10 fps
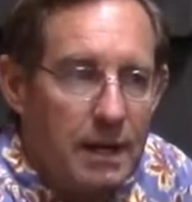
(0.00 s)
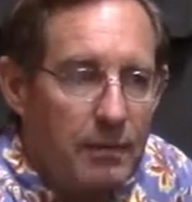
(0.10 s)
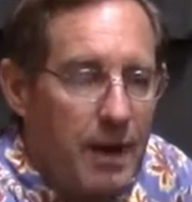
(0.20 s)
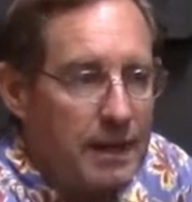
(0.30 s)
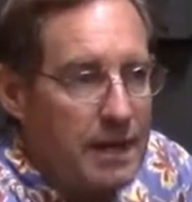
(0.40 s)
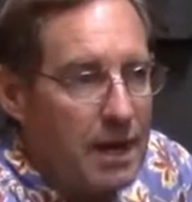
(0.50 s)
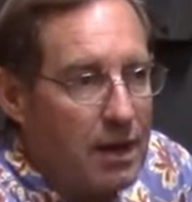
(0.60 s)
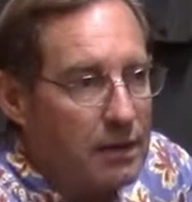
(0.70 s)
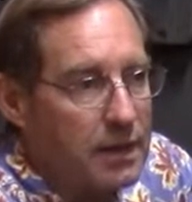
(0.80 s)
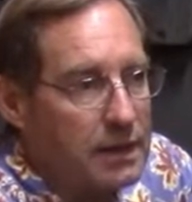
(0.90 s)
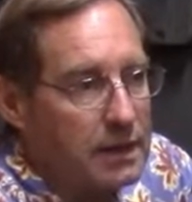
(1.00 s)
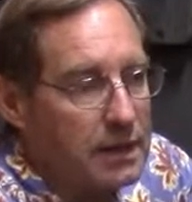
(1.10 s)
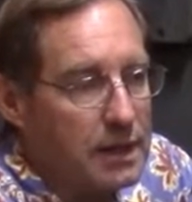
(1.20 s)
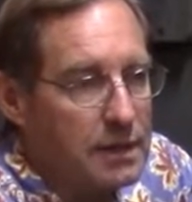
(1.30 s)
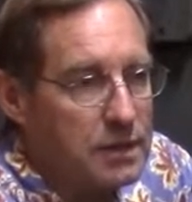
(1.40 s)
Right now
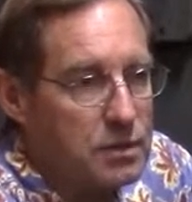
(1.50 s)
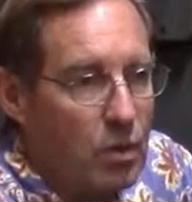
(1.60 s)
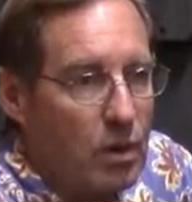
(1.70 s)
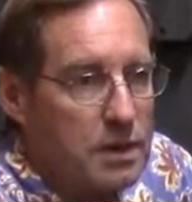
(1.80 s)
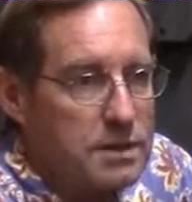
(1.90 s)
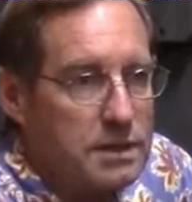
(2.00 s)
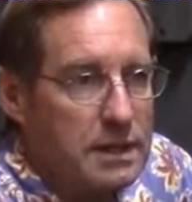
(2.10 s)
in the drawers